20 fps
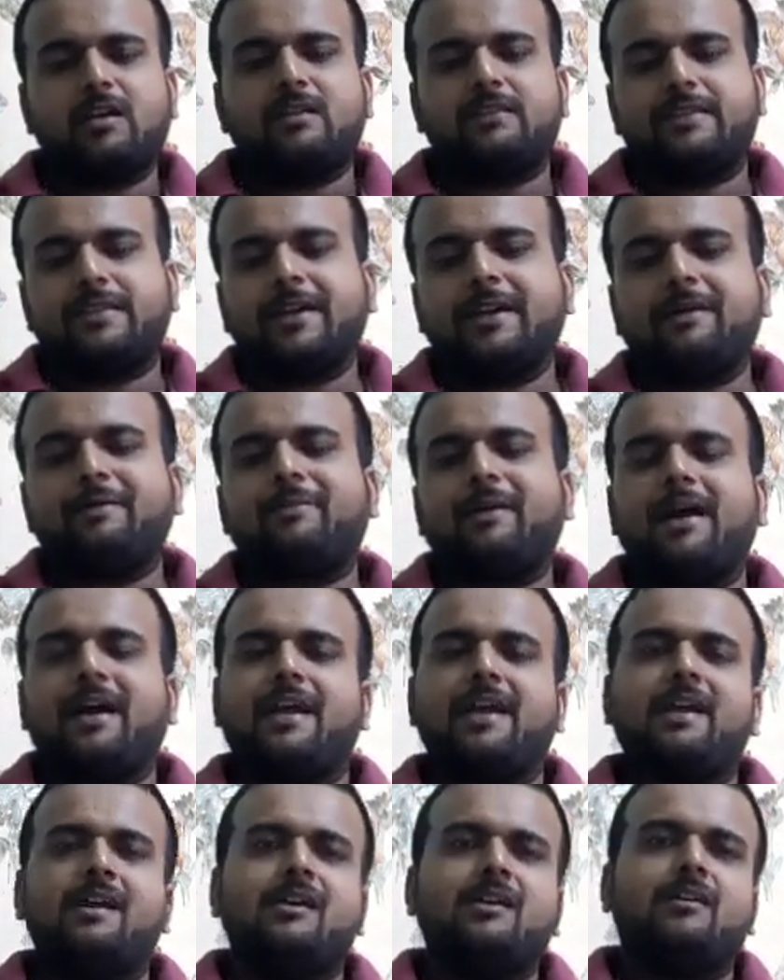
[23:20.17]

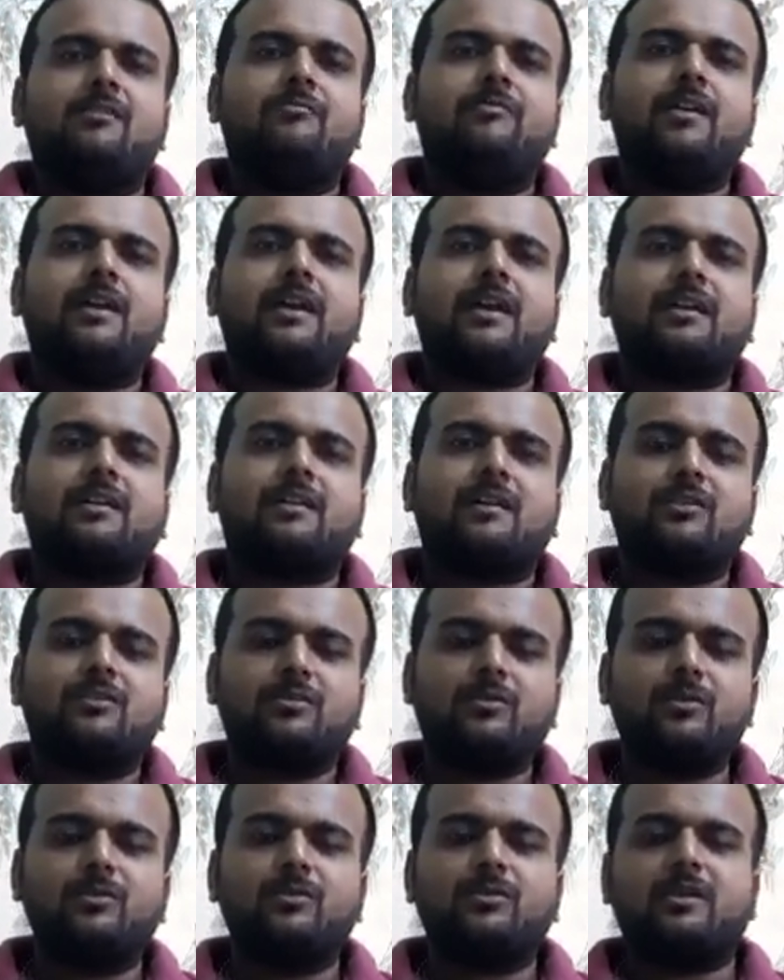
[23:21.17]
Thereby we can
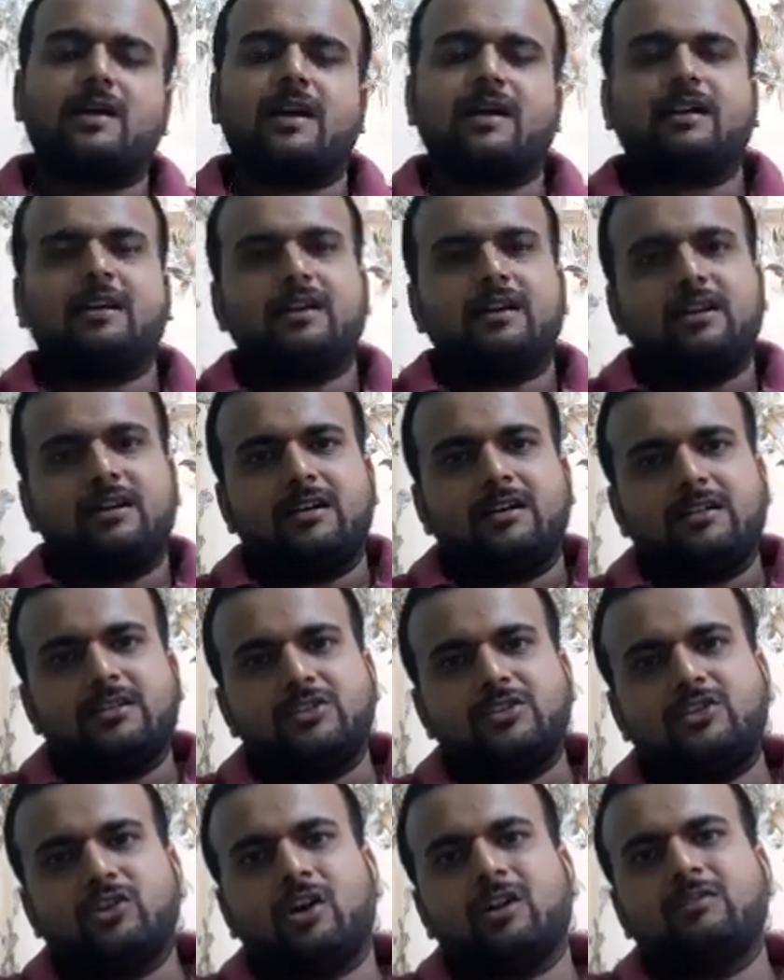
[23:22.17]
conclude that
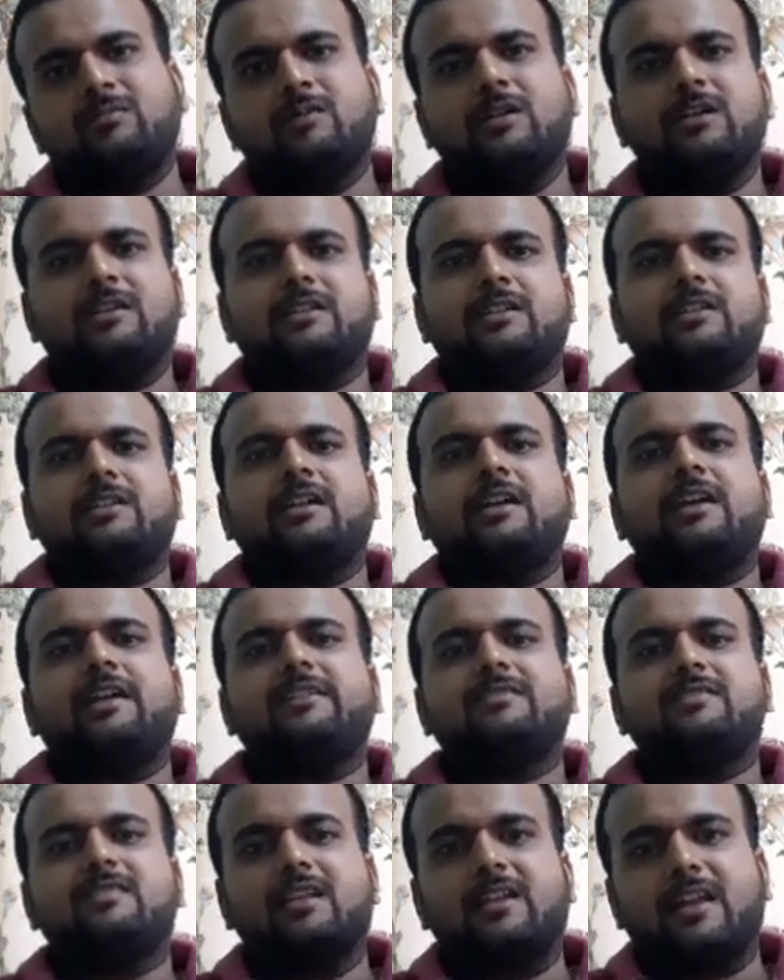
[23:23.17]
John Milton
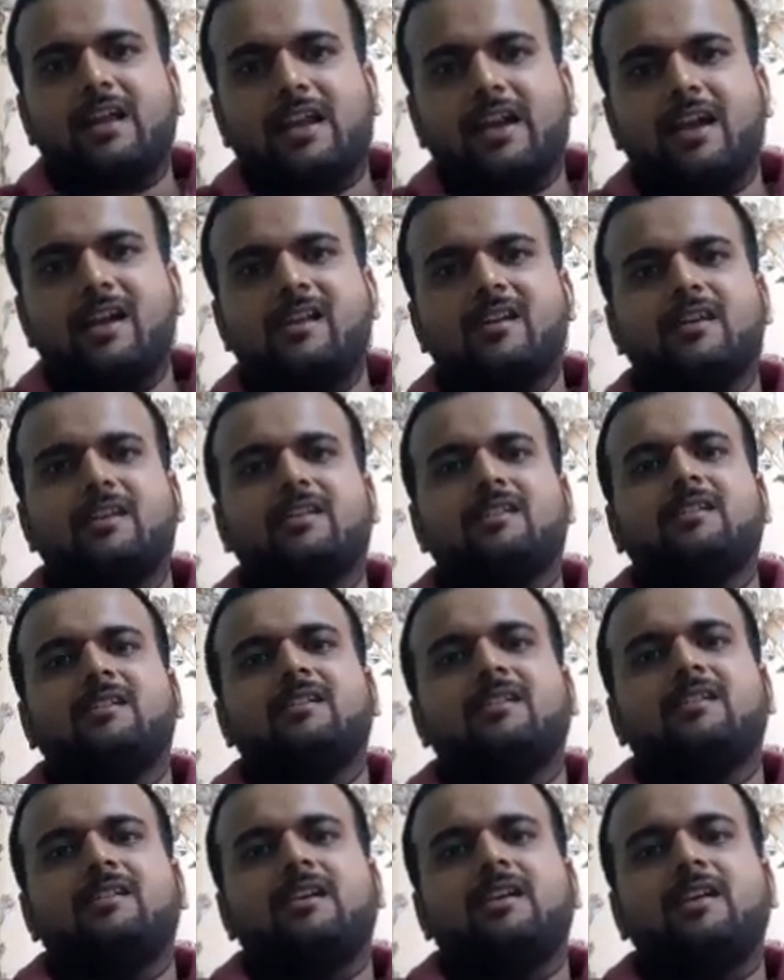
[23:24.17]
is the narrator.
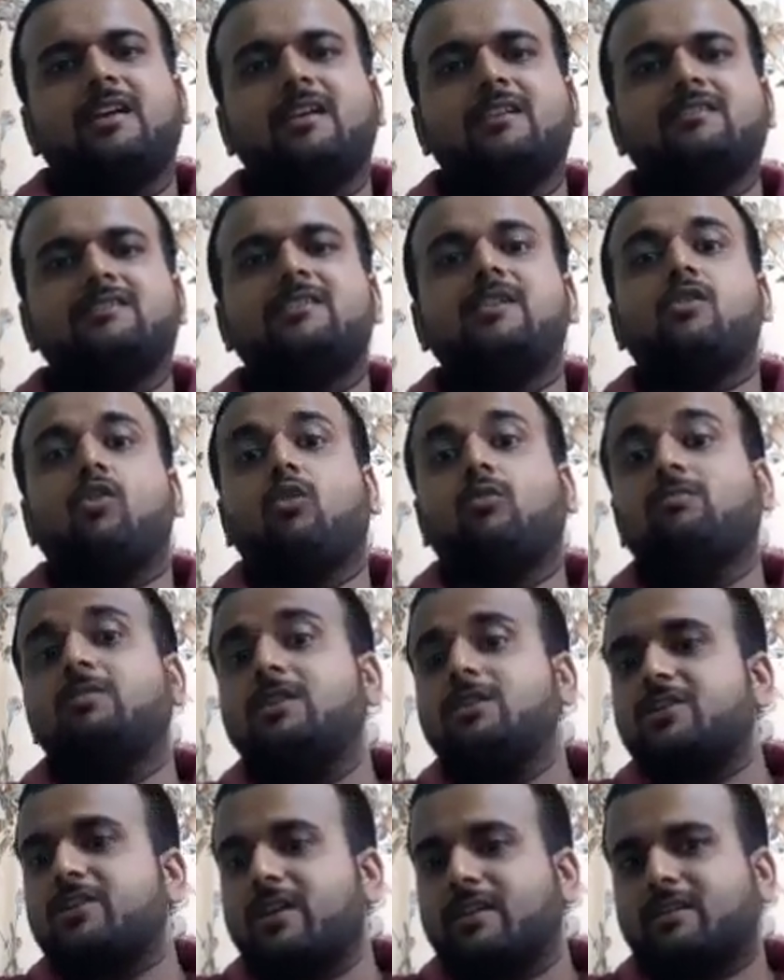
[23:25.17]
He is the
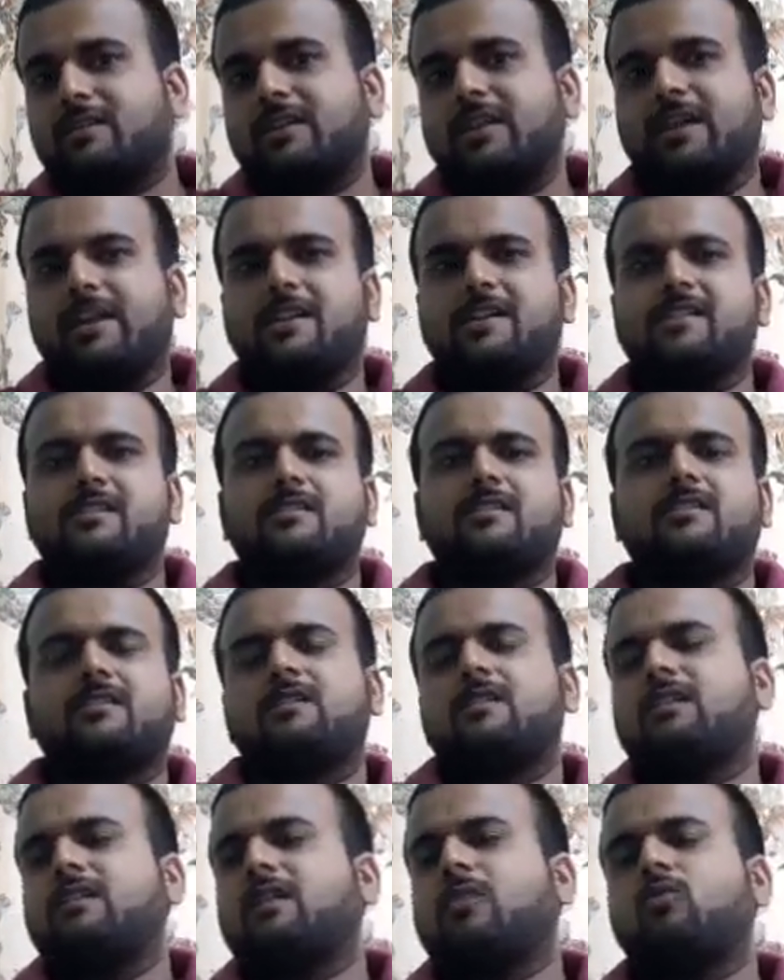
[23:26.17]
omniscient narrator.
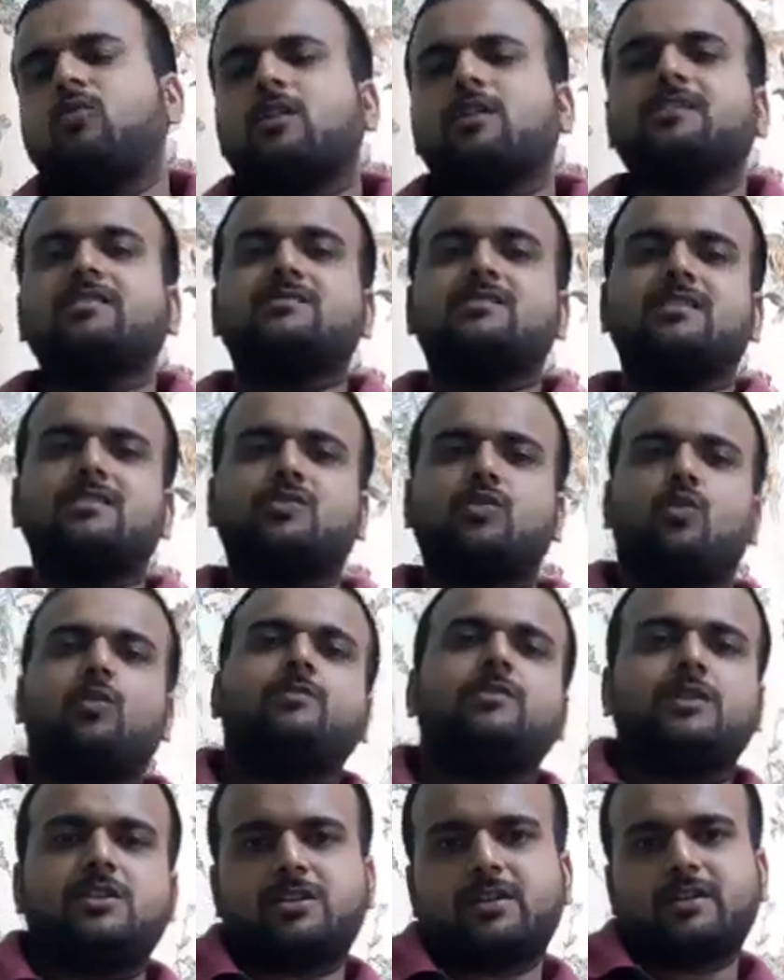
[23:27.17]
Now what is this
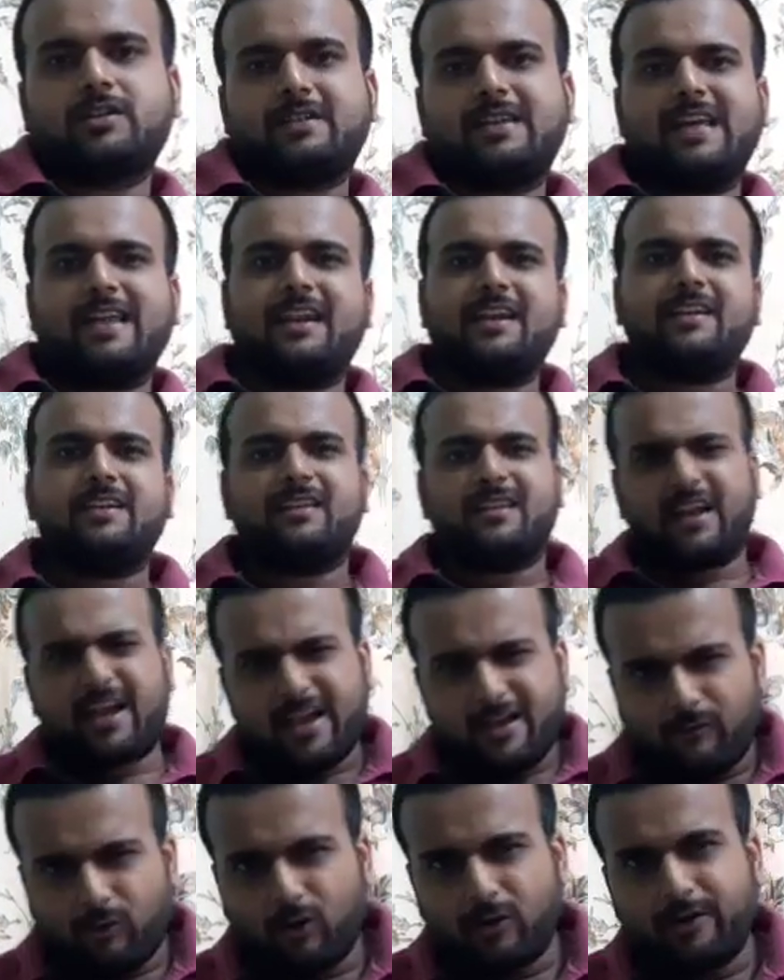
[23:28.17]
omniscient narrator? I
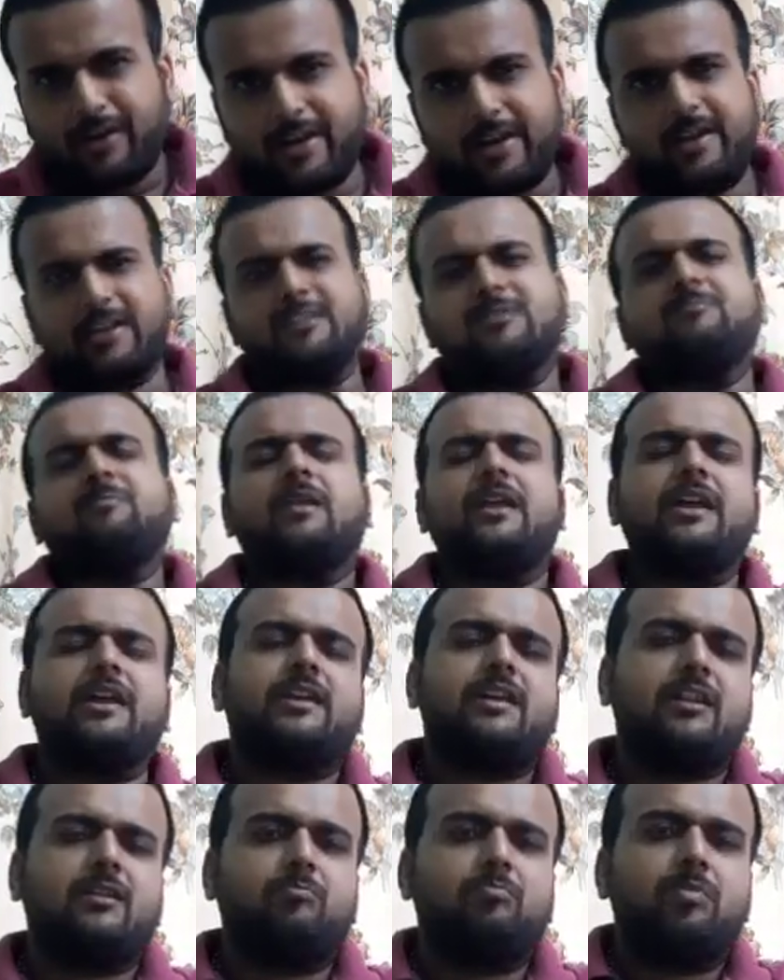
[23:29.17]
have already
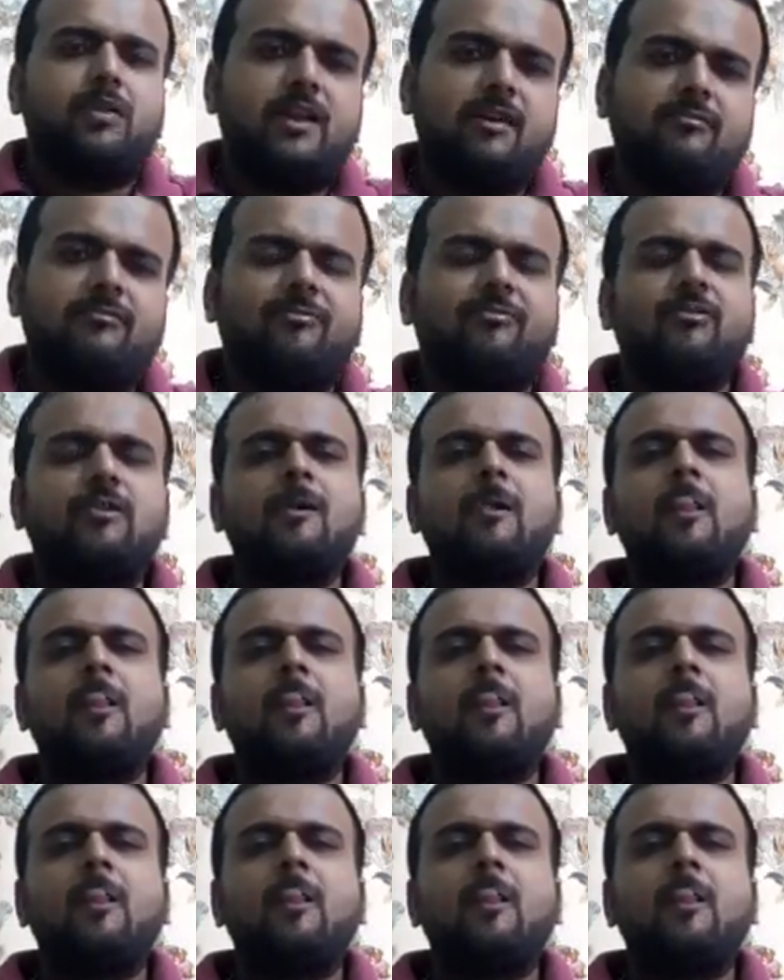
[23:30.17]
explained in brief.